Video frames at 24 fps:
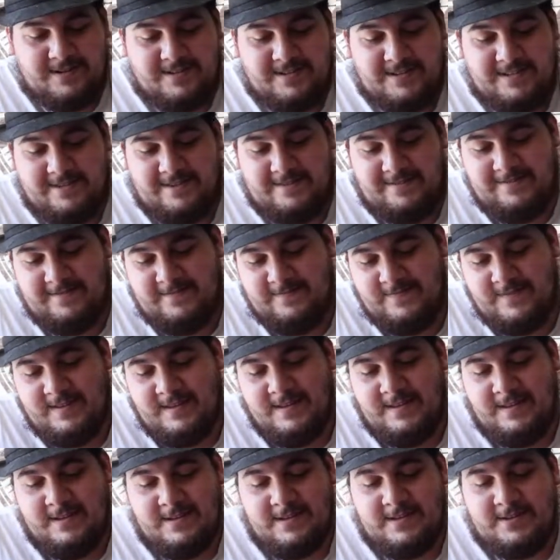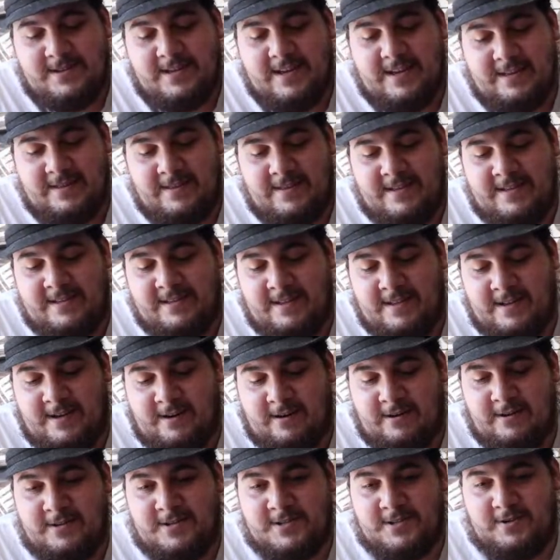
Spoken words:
So yeah, the heart and